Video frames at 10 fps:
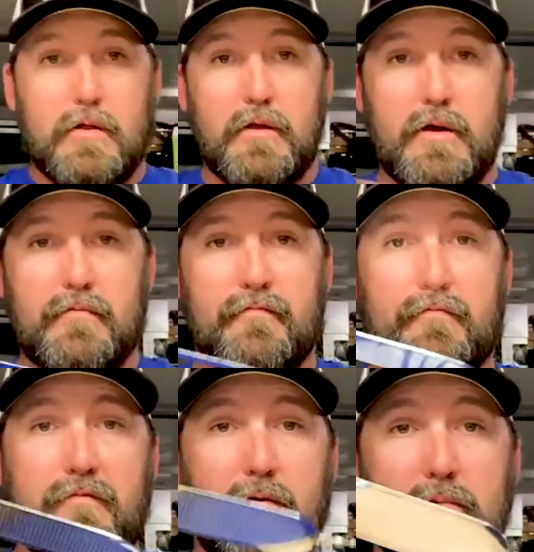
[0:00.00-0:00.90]
Then
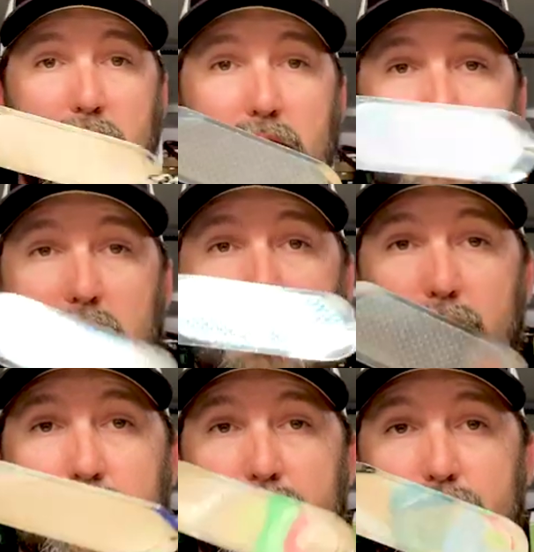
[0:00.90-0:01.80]
from the
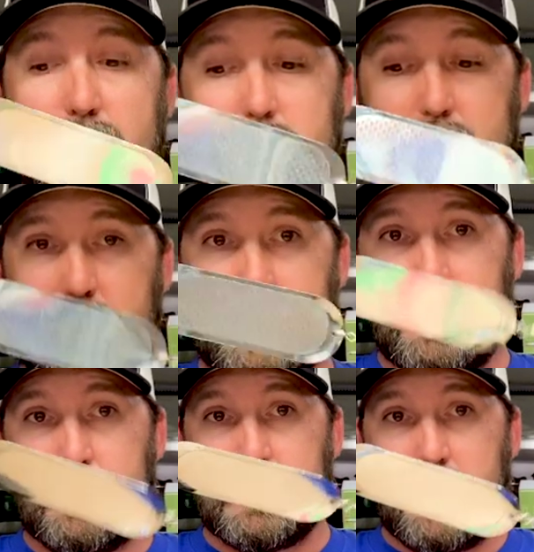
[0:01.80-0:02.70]
end
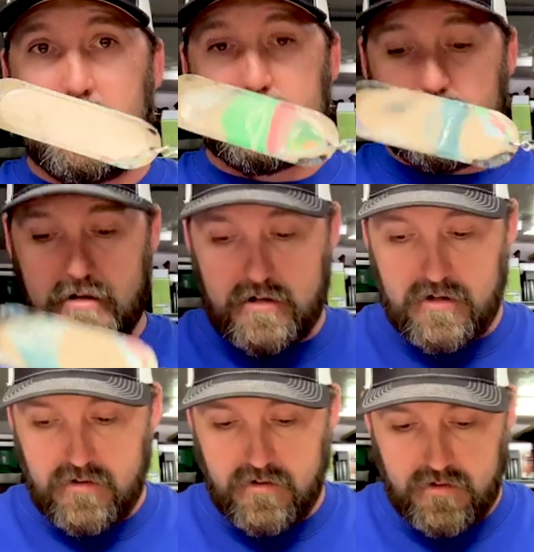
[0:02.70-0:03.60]
of your dodger
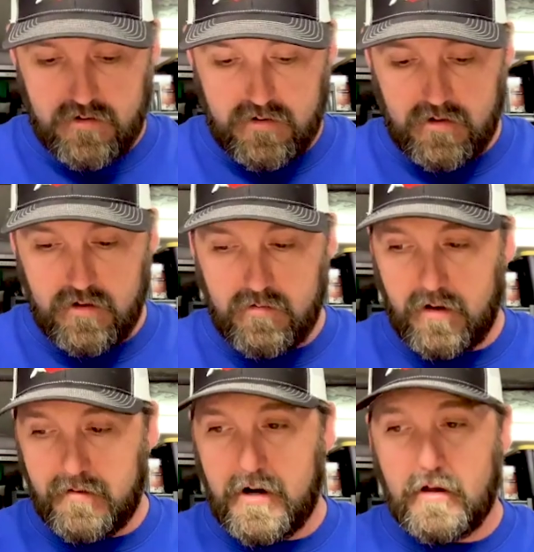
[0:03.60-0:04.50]
here, you
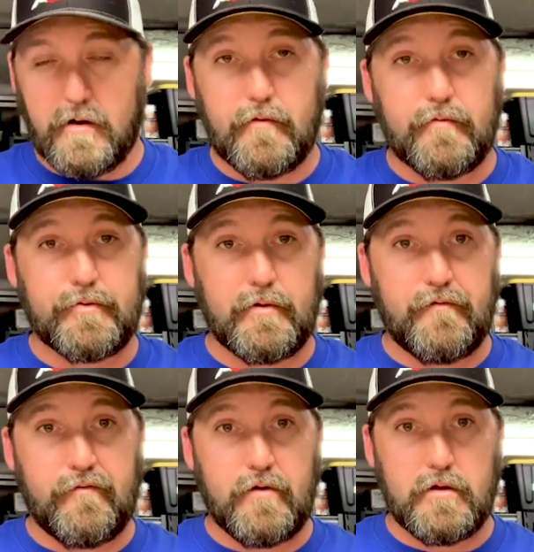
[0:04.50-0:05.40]
want about a
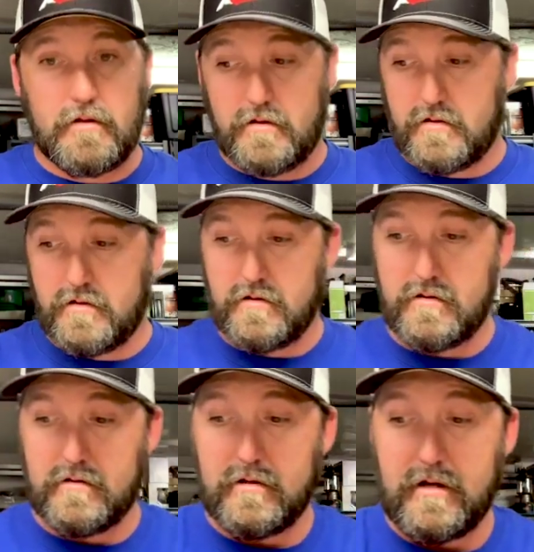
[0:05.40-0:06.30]
3-foot
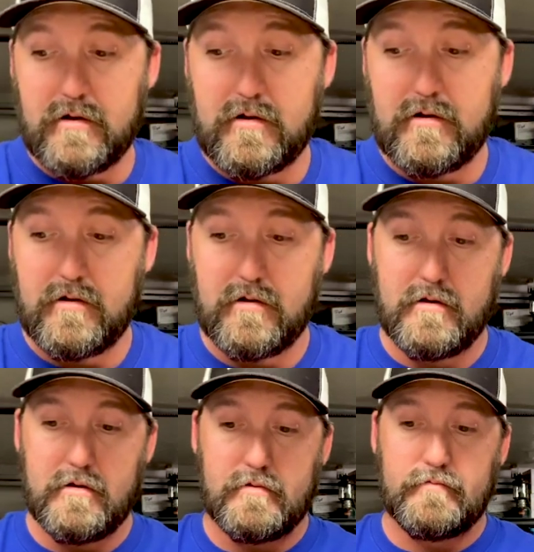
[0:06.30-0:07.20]
leader
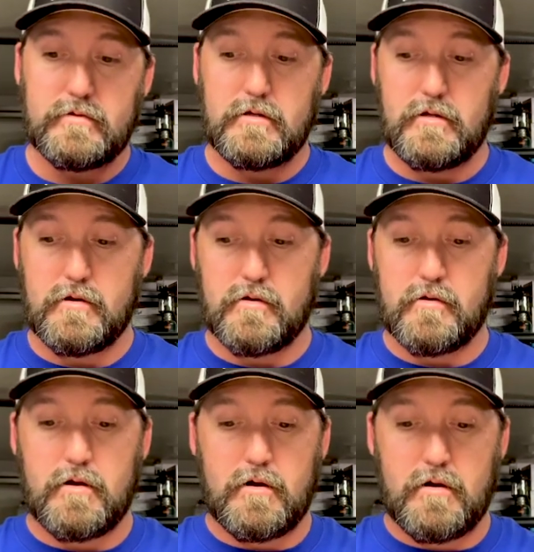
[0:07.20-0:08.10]
to
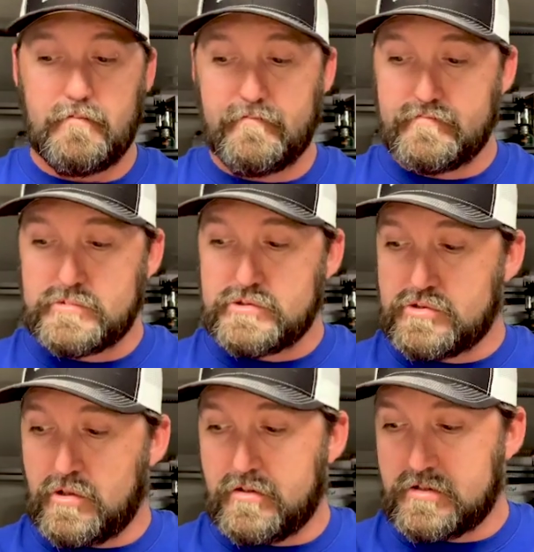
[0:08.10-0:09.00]
your
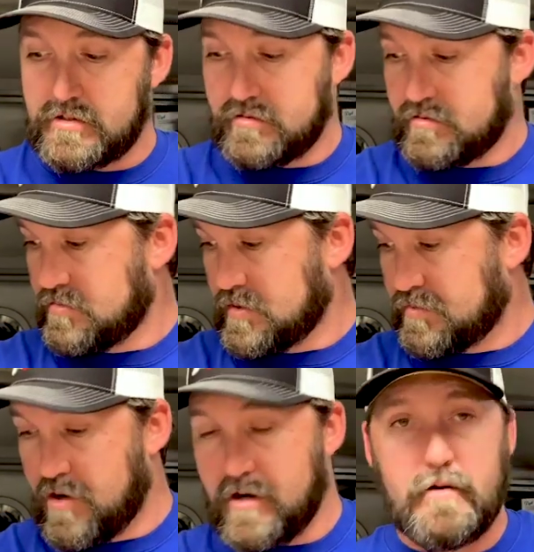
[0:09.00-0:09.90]
trolling
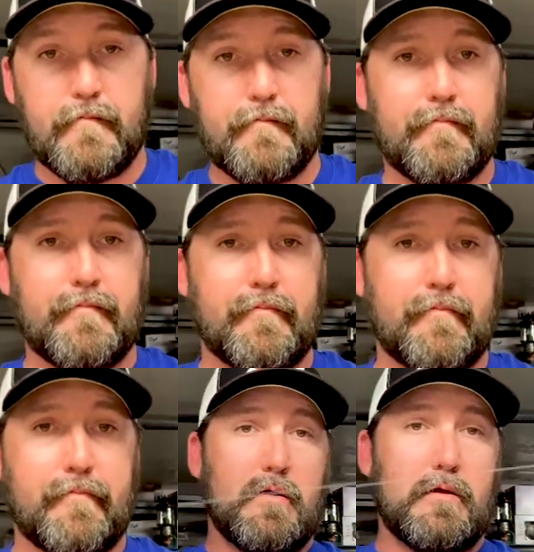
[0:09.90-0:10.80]
spreader.
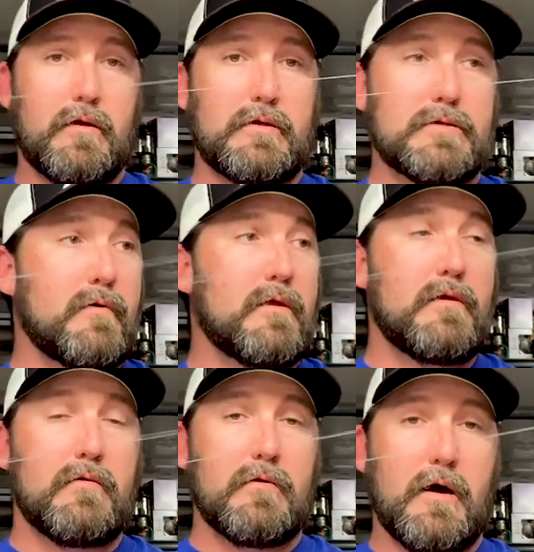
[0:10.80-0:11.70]
An easy way to
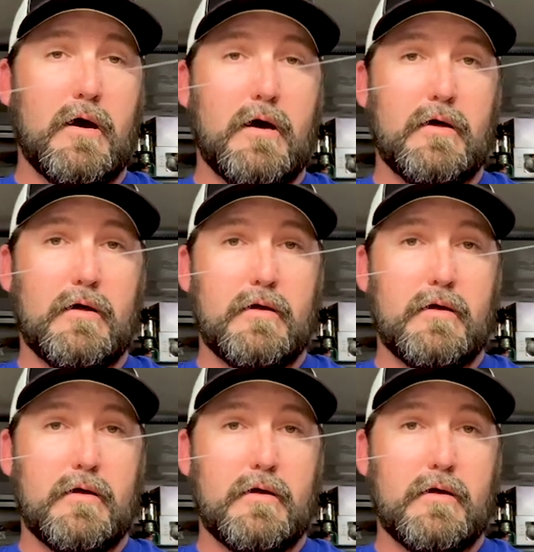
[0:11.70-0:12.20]
do that,